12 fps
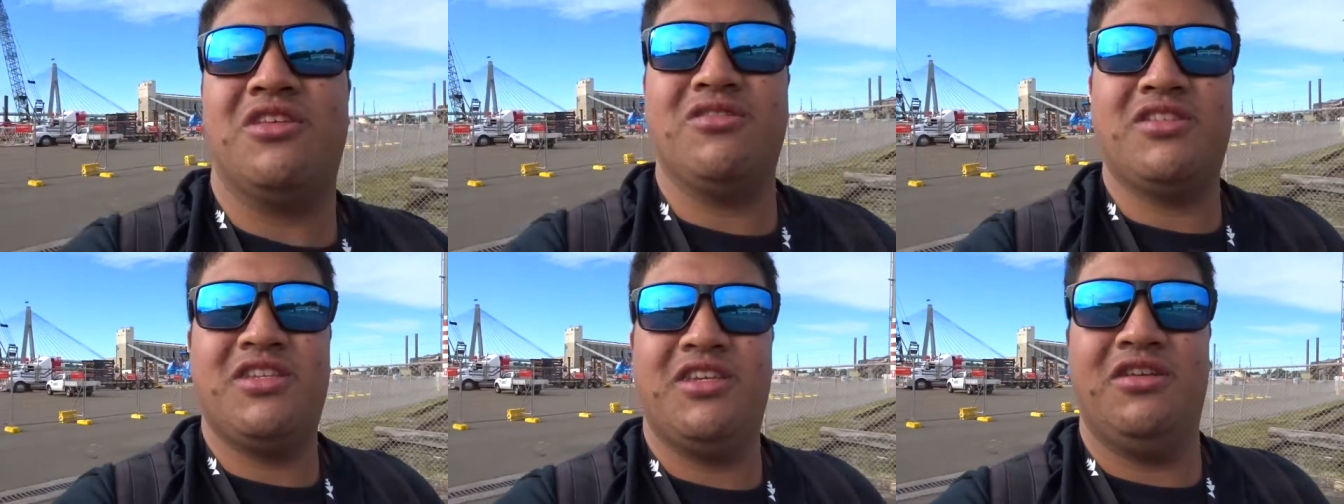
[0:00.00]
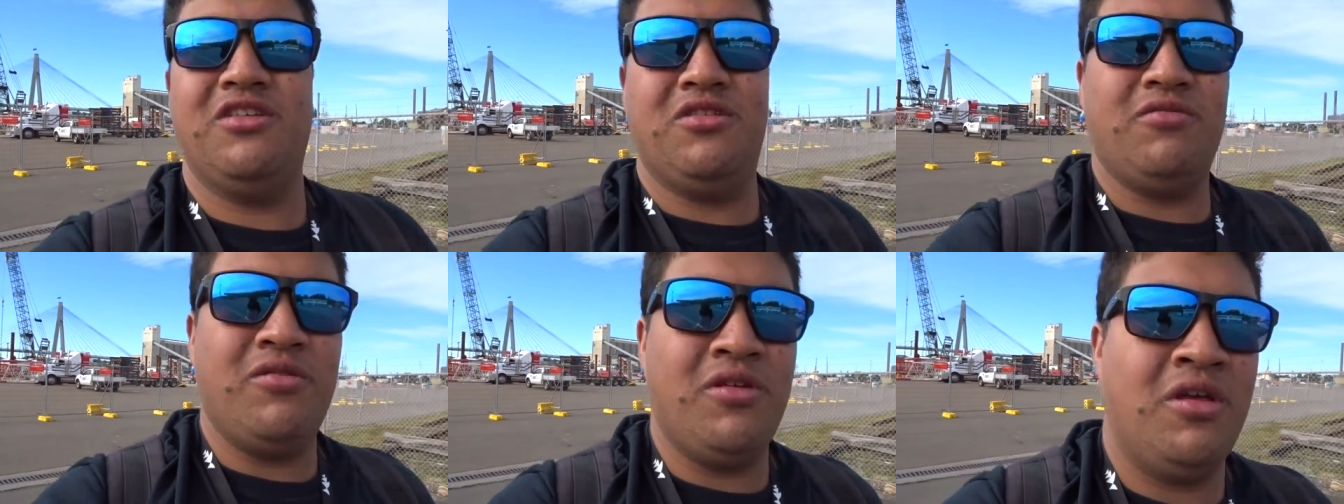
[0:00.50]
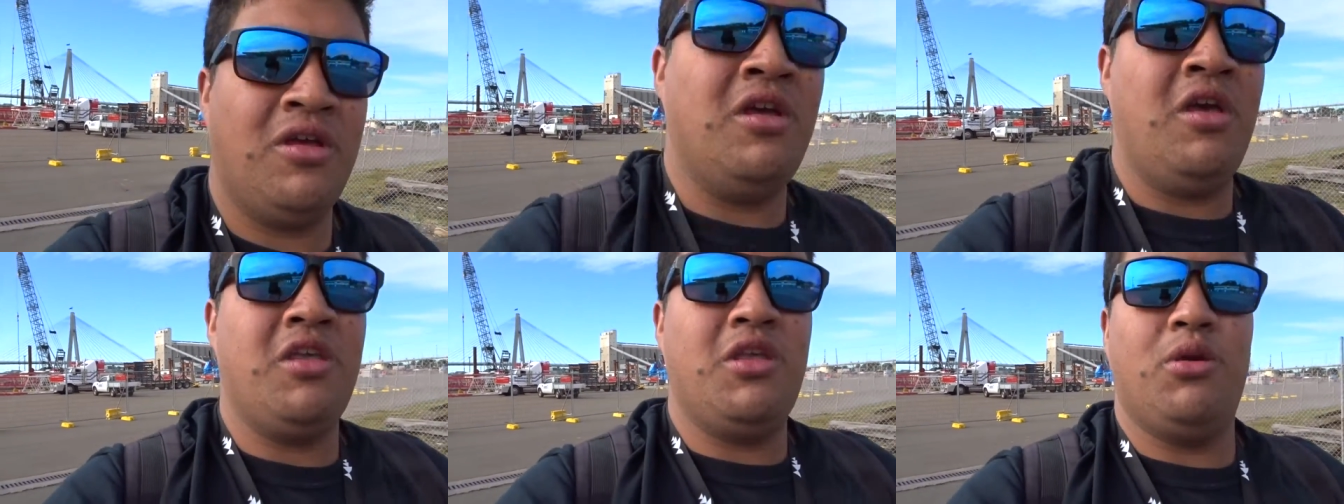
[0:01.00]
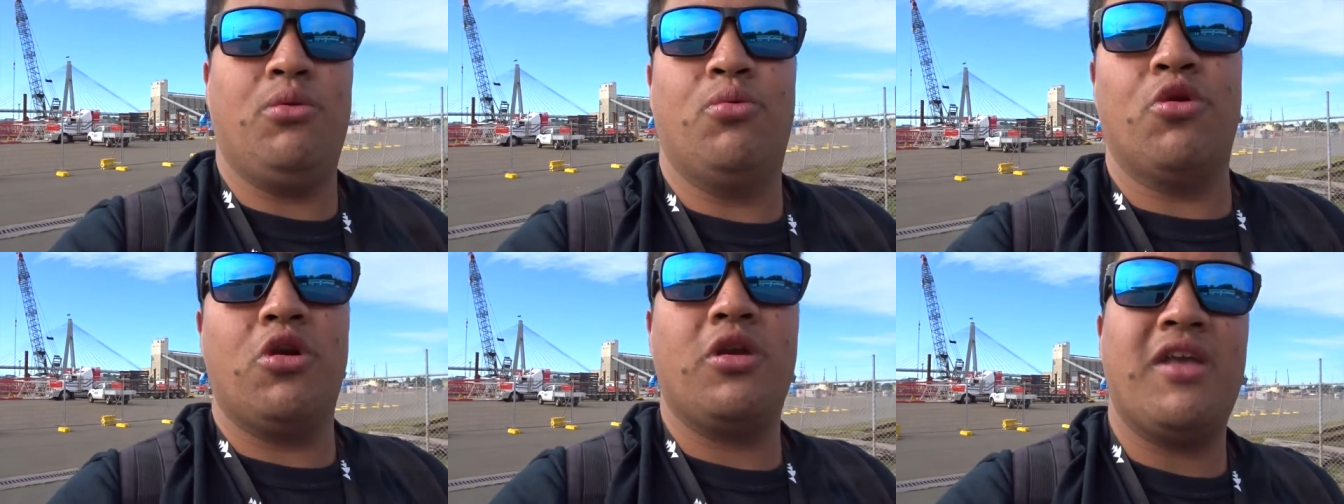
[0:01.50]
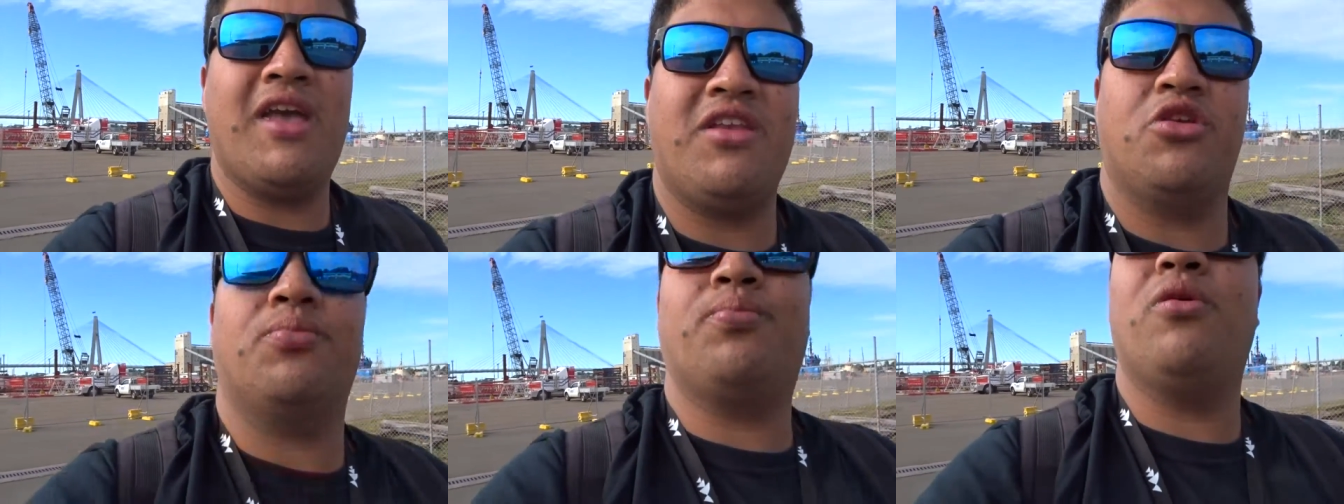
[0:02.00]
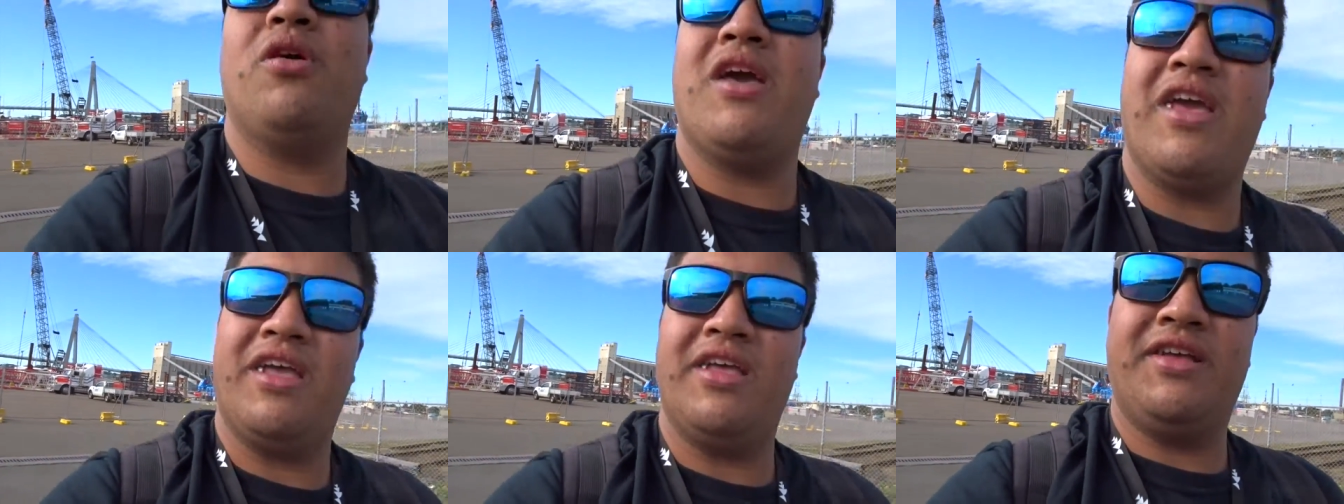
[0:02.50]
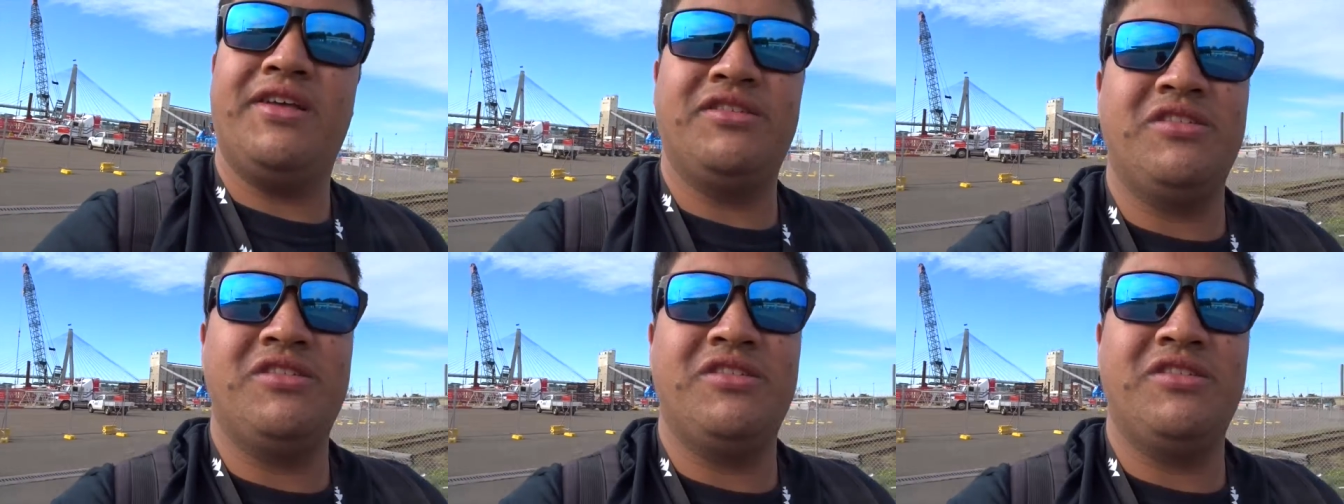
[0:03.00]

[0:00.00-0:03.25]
those two, your work and your play,